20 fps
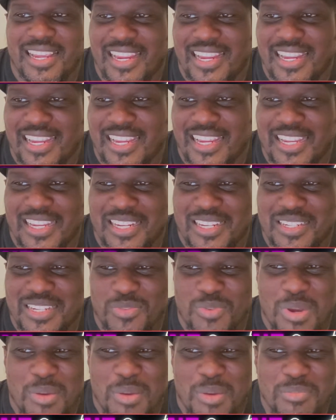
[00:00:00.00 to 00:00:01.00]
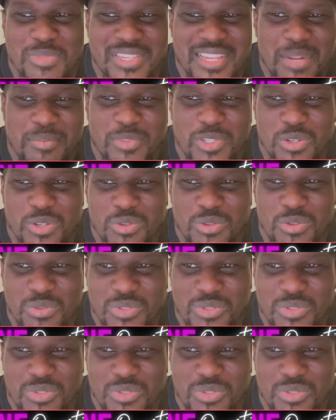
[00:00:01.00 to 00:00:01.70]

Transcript: and that's why I'm setting up the new